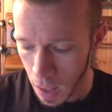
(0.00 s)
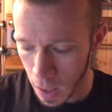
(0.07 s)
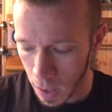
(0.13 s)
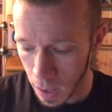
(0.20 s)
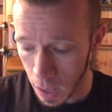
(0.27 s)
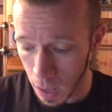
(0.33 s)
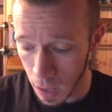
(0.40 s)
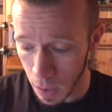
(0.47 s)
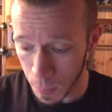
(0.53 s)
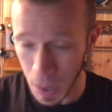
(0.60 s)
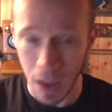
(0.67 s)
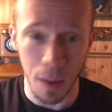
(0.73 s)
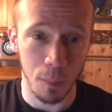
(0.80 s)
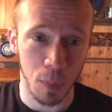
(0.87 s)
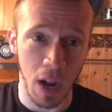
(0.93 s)

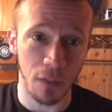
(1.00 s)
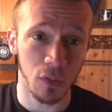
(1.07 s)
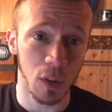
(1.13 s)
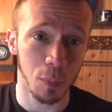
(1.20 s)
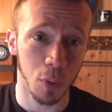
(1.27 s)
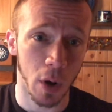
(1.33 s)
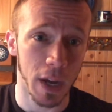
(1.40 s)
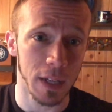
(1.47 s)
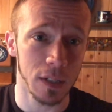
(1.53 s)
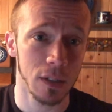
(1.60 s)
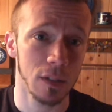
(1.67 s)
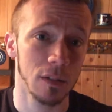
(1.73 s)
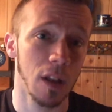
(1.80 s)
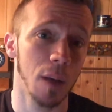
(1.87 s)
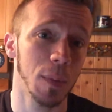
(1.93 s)
And definitely
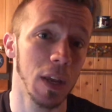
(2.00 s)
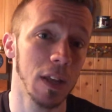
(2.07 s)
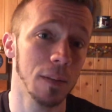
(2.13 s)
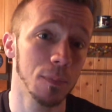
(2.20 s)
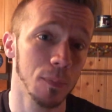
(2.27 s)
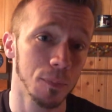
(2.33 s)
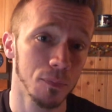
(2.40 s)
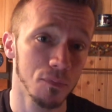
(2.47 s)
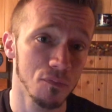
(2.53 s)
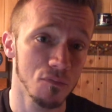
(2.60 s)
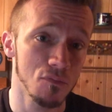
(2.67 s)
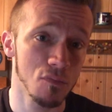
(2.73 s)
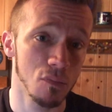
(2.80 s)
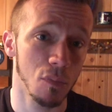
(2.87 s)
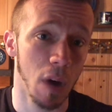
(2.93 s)
price. I mean,
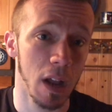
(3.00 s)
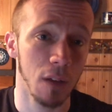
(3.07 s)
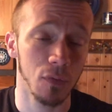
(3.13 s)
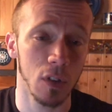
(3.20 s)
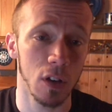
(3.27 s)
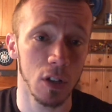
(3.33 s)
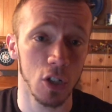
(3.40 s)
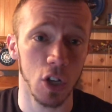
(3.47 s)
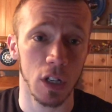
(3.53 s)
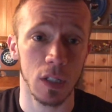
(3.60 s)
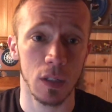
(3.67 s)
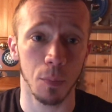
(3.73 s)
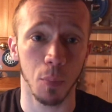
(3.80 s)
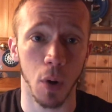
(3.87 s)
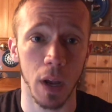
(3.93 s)
might have to
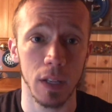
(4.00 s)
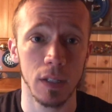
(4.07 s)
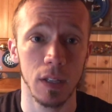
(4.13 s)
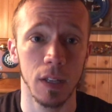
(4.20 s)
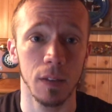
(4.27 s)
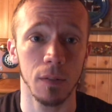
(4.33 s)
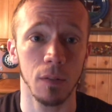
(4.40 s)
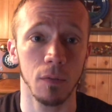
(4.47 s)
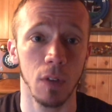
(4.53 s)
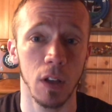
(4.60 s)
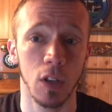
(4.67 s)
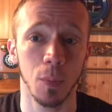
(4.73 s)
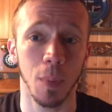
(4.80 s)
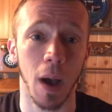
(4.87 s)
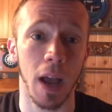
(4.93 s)
adjust the pricing
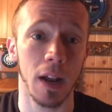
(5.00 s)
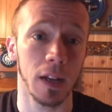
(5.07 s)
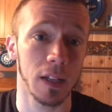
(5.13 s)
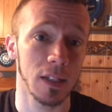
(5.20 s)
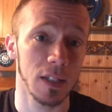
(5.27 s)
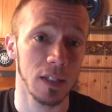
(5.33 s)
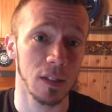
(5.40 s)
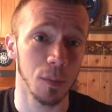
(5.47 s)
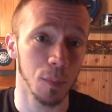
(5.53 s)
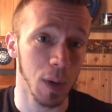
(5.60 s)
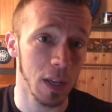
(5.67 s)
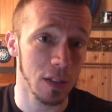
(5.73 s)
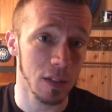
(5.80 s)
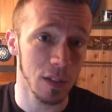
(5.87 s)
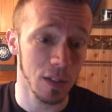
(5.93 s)
to buy on a consistent
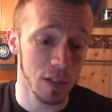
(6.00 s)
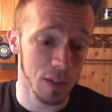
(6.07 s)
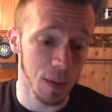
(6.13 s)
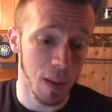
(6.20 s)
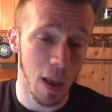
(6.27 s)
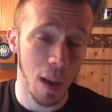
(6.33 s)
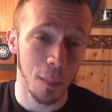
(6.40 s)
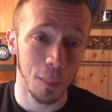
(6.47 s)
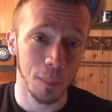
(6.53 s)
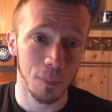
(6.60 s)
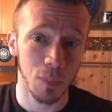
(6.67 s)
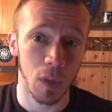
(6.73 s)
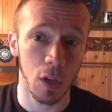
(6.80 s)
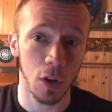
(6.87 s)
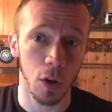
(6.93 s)
basis,
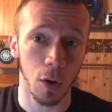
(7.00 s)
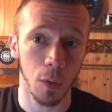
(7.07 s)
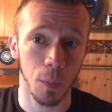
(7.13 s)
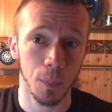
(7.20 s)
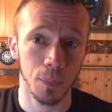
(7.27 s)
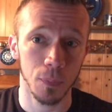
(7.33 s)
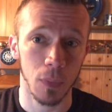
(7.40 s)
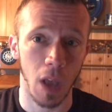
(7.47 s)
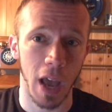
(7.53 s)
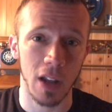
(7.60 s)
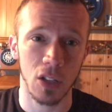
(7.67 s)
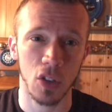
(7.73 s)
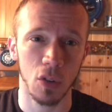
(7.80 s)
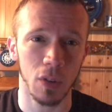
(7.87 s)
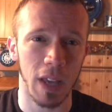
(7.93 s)
you know. I
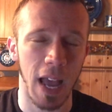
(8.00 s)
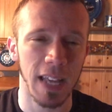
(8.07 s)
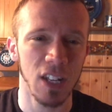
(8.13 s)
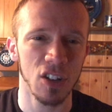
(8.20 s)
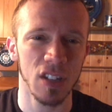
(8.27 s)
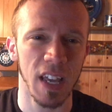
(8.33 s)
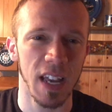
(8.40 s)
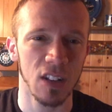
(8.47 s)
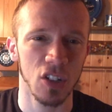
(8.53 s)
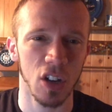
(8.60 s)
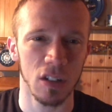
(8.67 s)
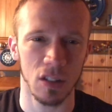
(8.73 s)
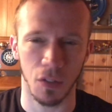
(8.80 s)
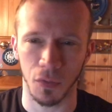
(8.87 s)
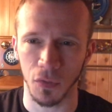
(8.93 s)
just can't
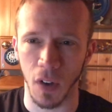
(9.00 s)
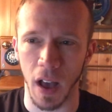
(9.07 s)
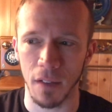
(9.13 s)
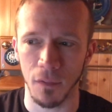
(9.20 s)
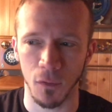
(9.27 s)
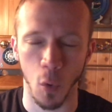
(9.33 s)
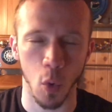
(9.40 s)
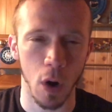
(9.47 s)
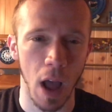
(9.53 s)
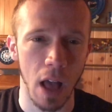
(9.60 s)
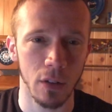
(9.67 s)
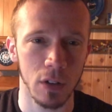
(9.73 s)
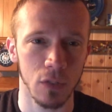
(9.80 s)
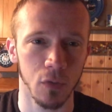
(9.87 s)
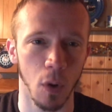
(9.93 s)
justify
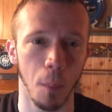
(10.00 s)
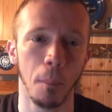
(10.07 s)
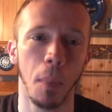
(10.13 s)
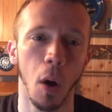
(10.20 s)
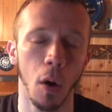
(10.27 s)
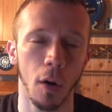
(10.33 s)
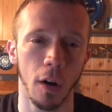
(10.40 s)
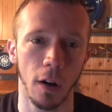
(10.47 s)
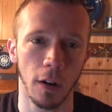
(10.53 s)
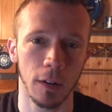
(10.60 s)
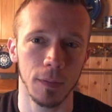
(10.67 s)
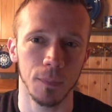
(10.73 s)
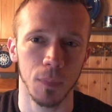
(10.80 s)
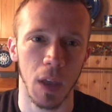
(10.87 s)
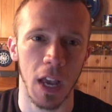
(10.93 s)
$4 for a bar.
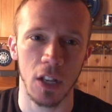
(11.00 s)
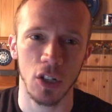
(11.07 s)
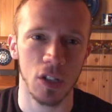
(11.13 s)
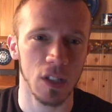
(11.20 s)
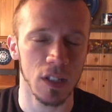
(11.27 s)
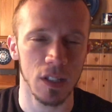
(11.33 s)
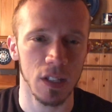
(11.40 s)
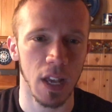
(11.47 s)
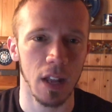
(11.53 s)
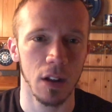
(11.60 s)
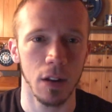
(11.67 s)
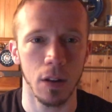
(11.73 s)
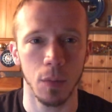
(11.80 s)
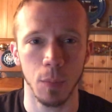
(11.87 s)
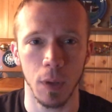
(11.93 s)
It's just
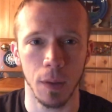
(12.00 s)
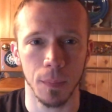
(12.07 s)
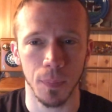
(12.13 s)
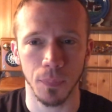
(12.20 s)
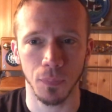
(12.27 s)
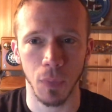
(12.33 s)
insanity to me.